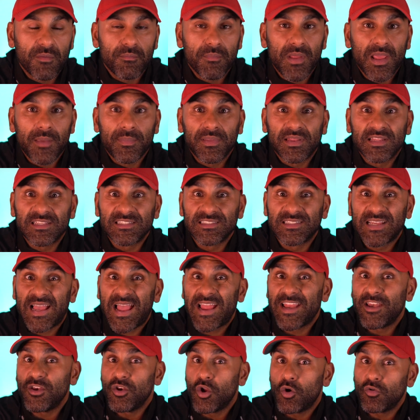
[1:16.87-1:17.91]
Maybe this guy
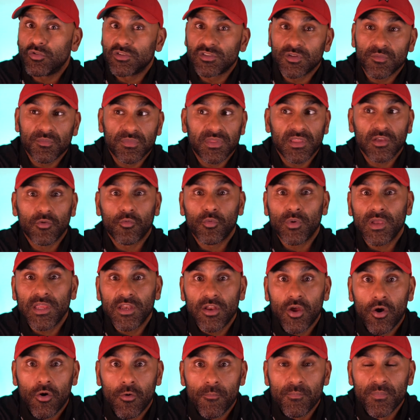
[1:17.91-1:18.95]
knows something we
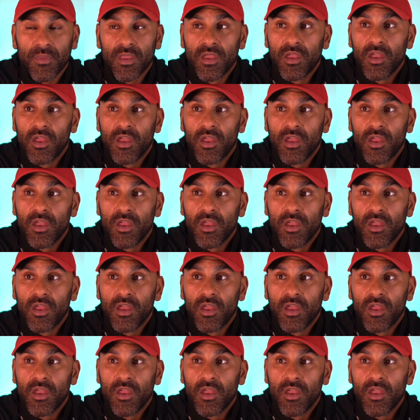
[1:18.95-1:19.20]
don't.